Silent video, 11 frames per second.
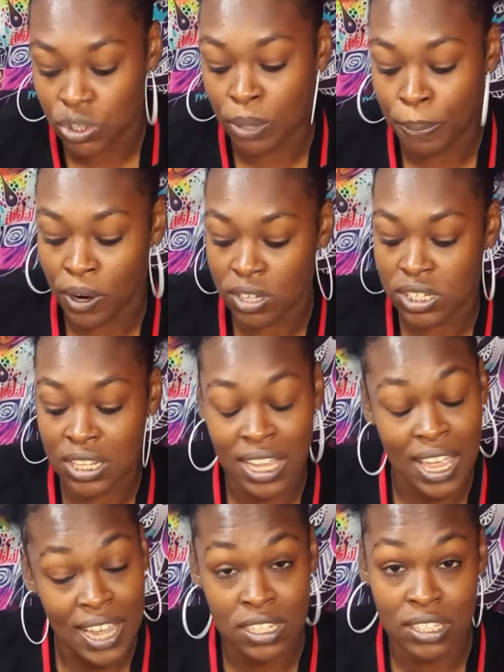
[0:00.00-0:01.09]
With the person,
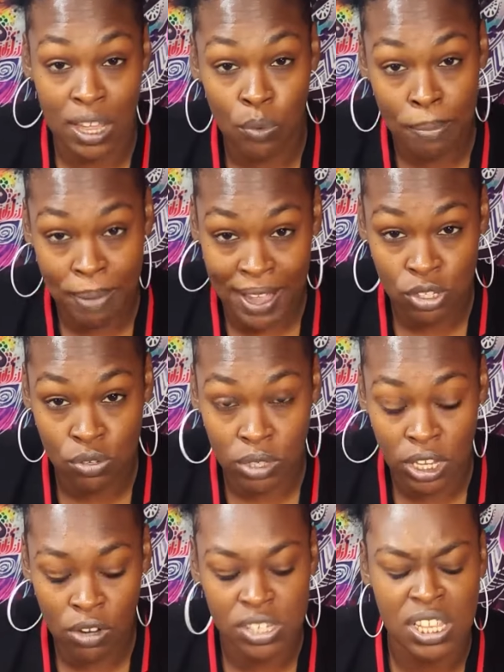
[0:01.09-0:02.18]
the ex that they went back to, Leo,